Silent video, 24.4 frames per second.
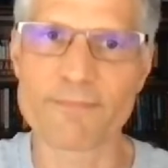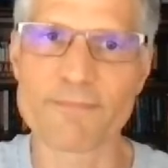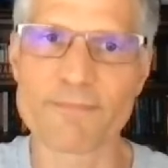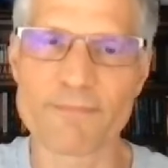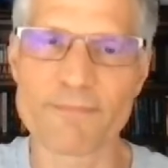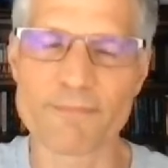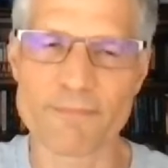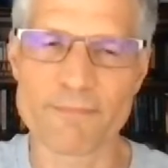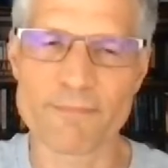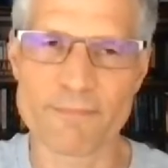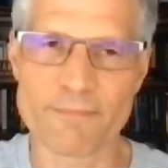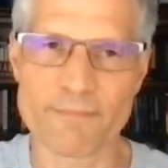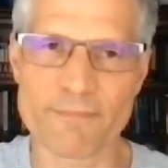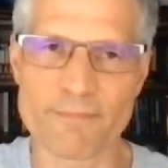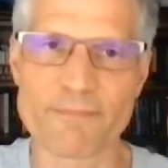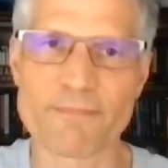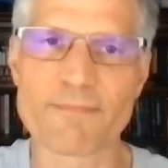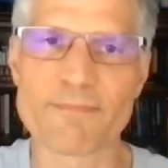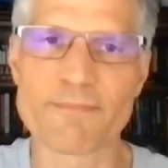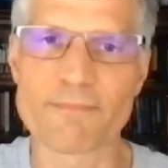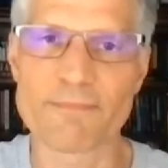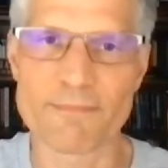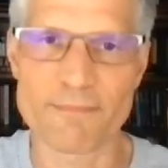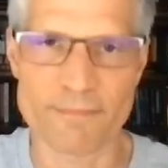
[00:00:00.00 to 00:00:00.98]

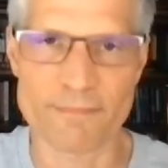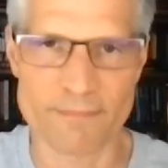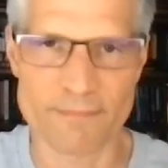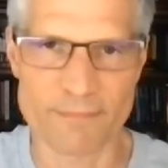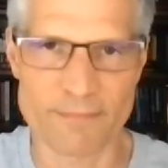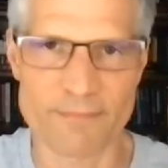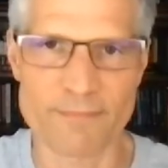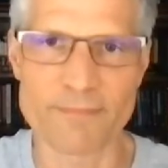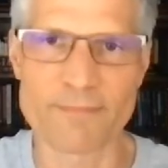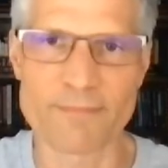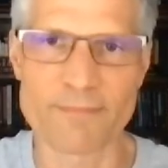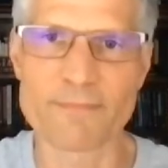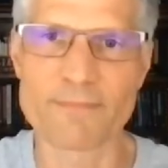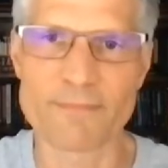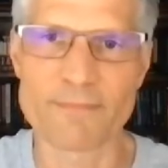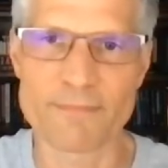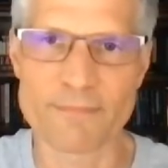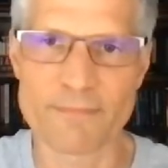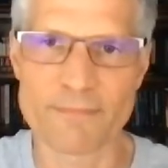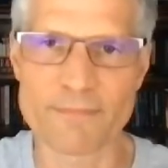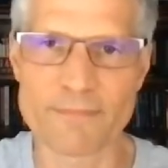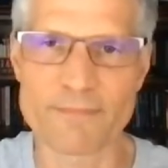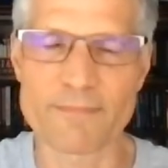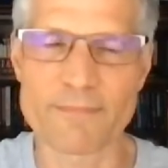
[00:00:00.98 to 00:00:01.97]

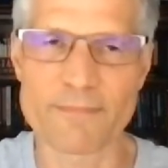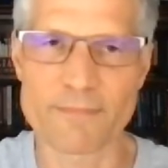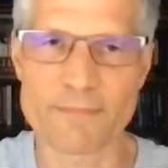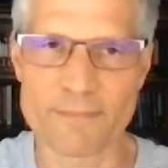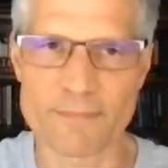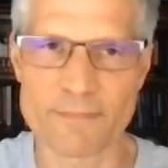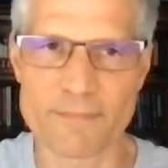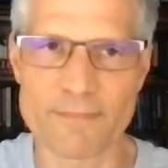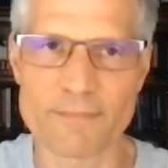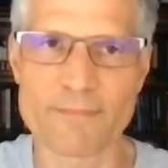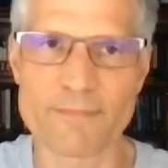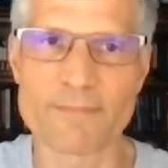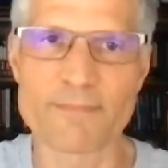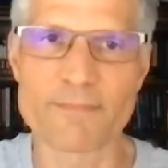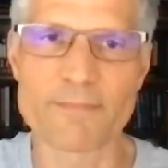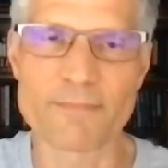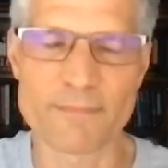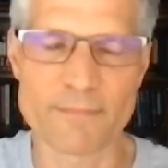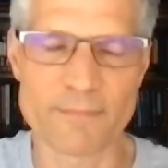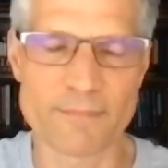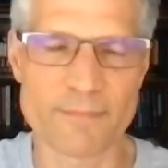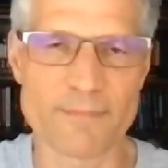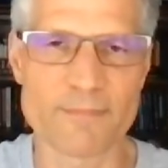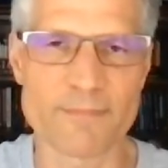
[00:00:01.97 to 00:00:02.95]

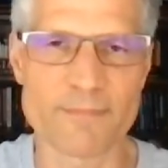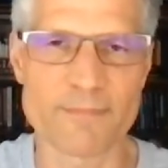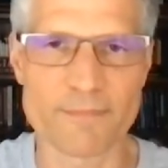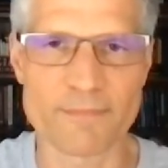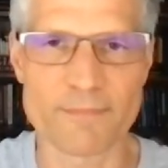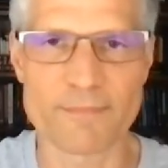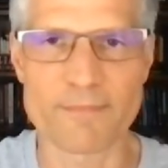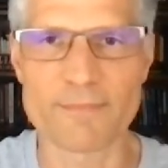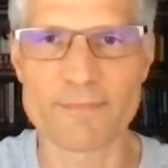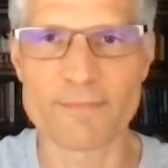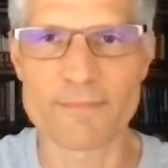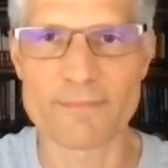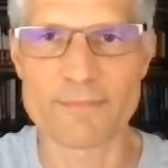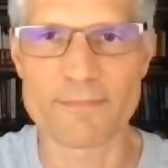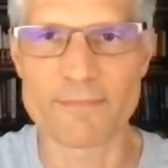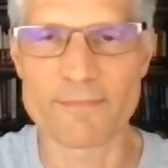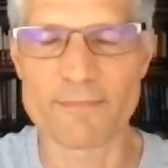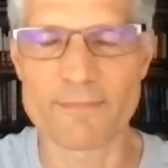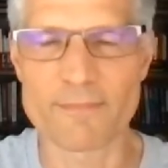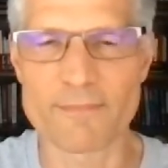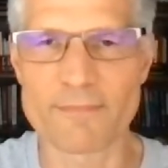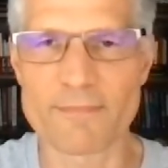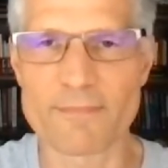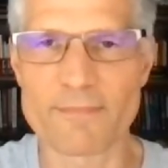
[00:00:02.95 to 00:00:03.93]

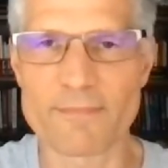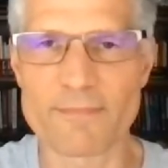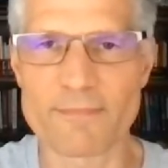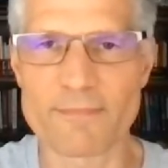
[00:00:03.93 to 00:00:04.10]
(not speaking)